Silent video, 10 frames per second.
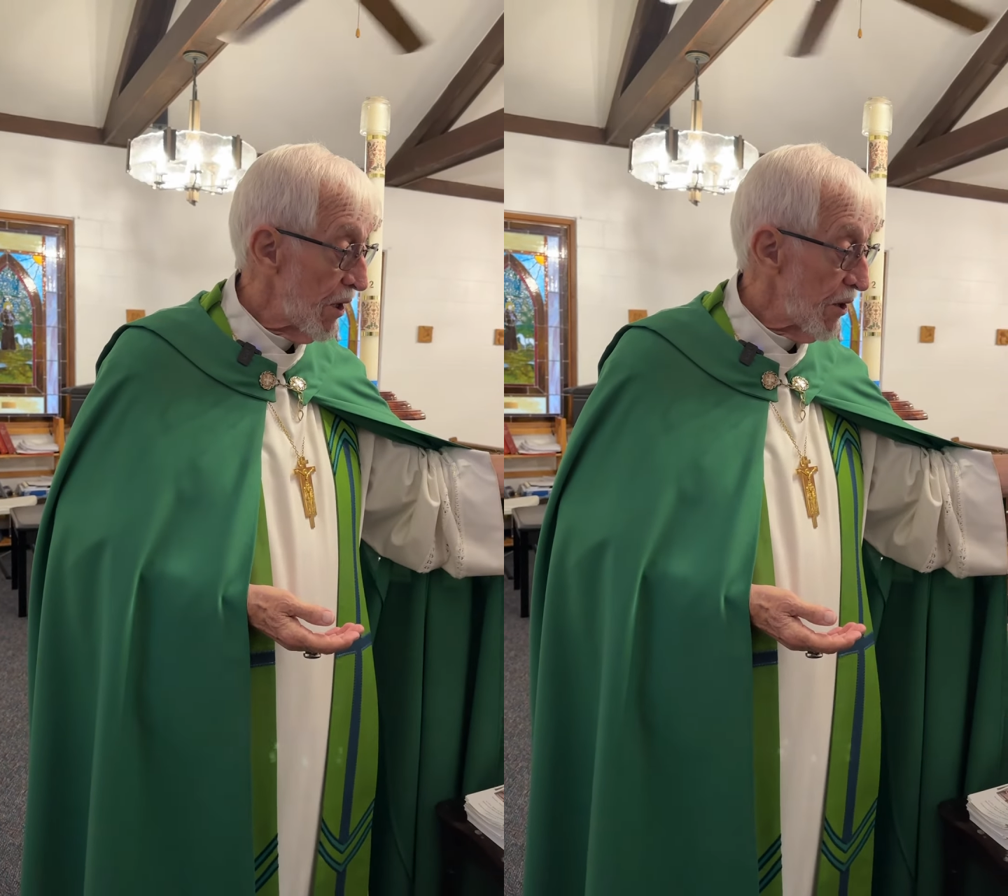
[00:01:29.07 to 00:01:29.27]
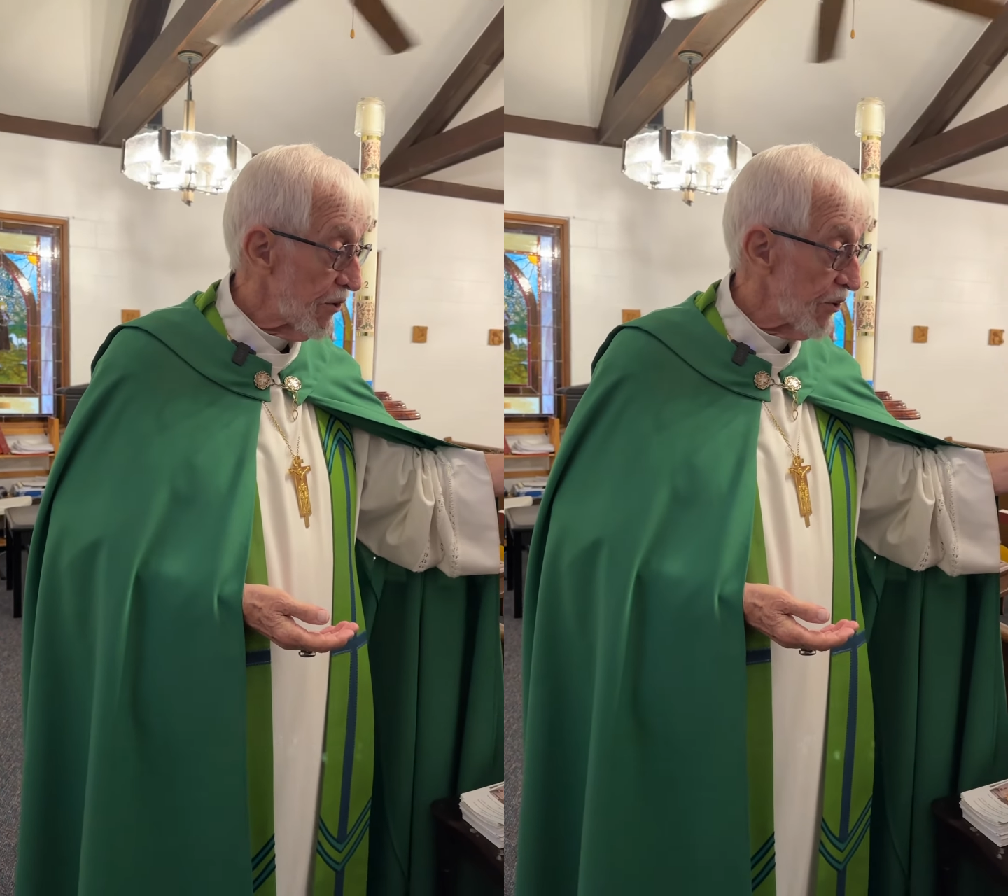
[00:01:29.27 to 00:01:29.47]

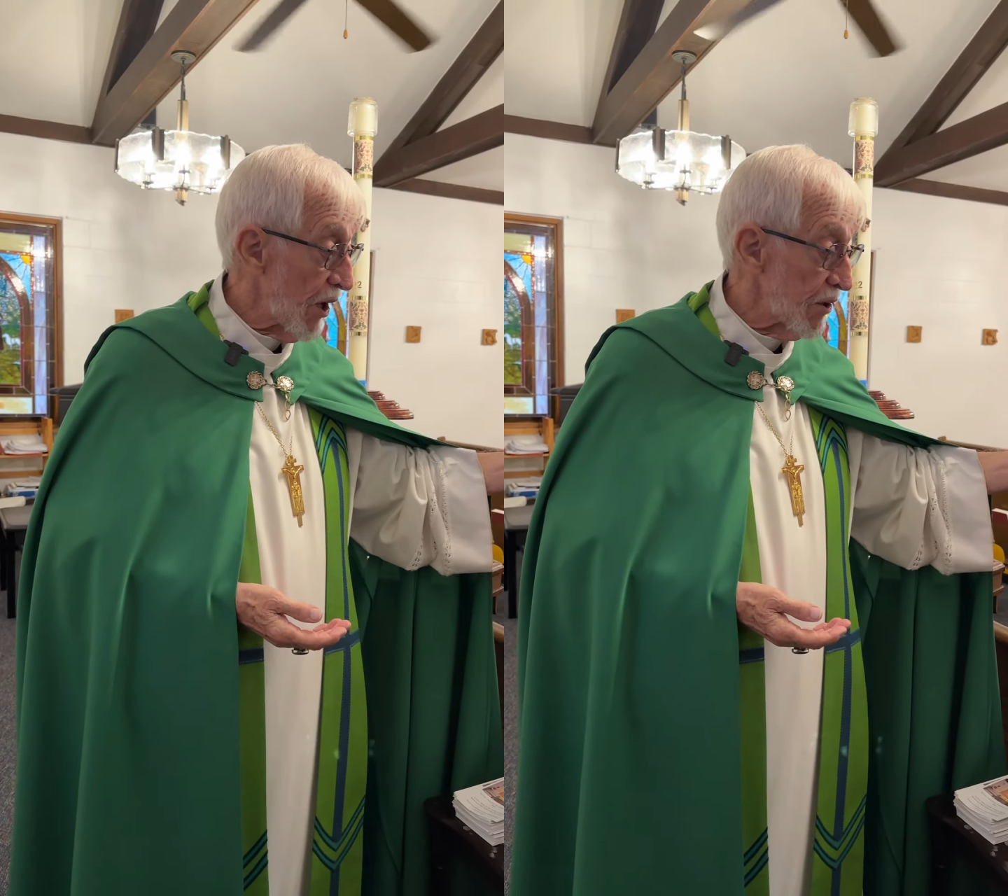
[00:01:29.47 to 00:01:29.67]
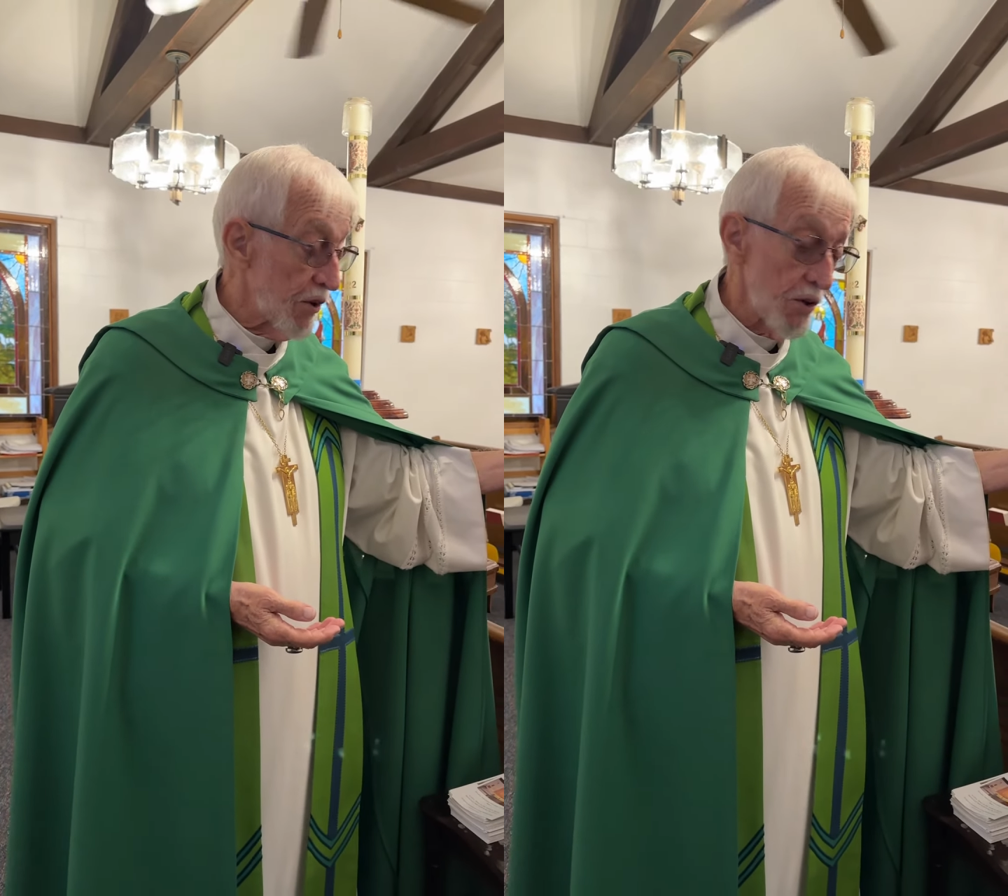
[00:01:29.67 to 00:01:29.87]
saw
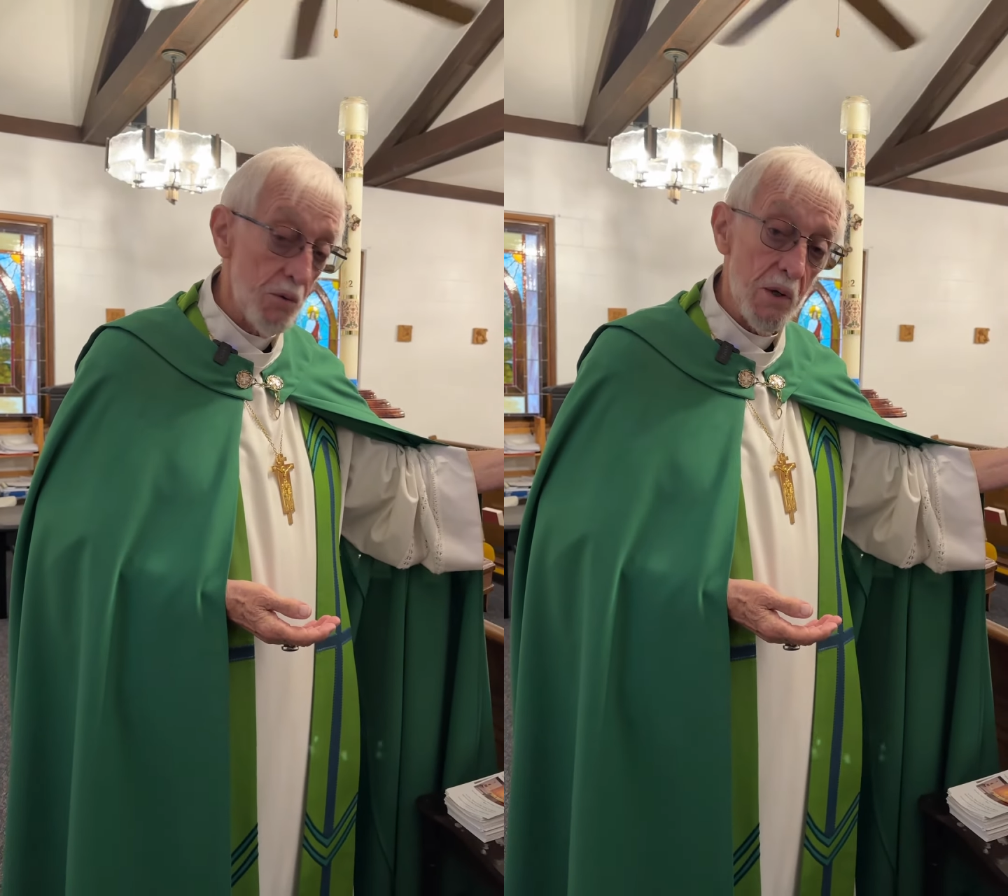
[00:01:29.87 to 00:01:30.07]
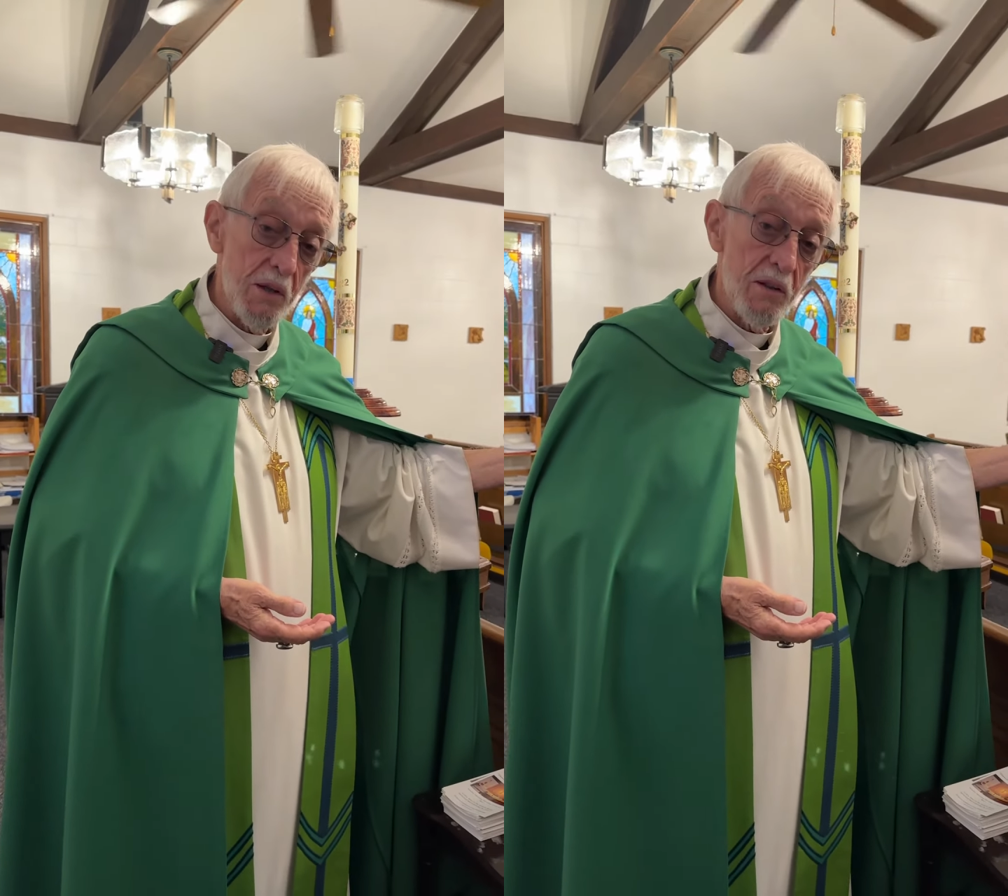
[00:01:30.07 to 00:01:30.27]
to
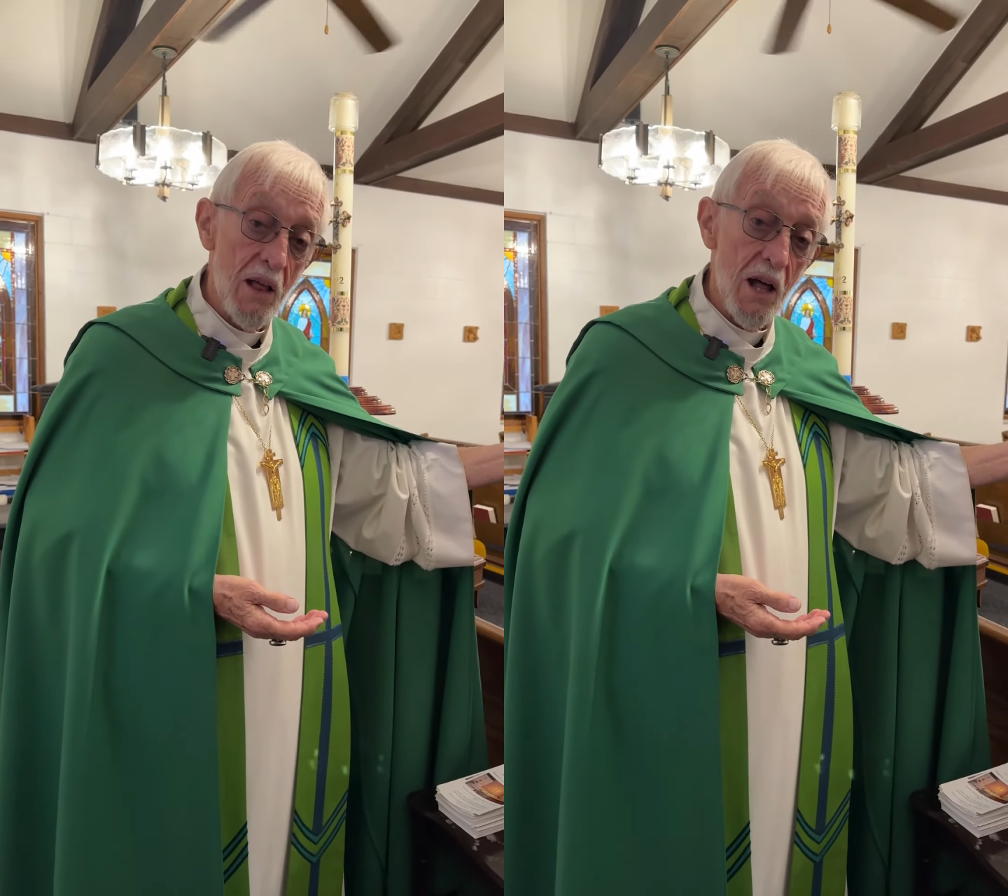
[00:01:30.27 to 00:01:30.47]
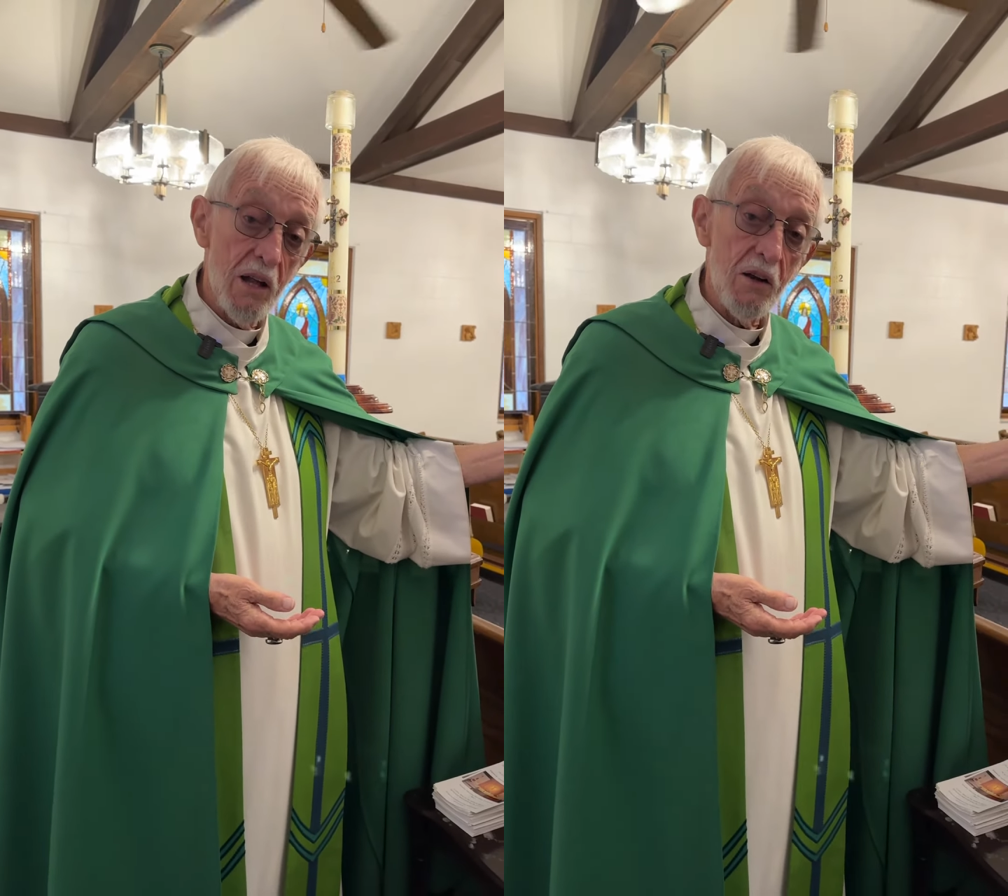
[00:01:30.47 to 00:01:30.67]
it
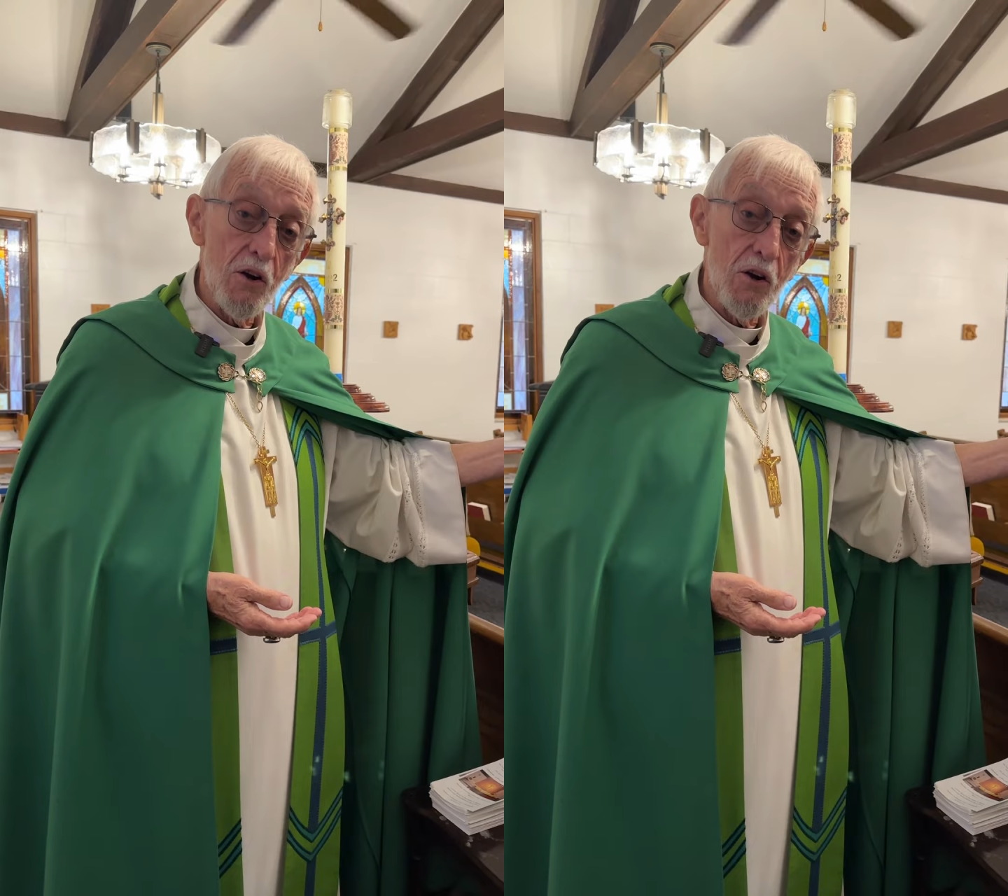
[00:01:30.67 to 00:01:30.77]
that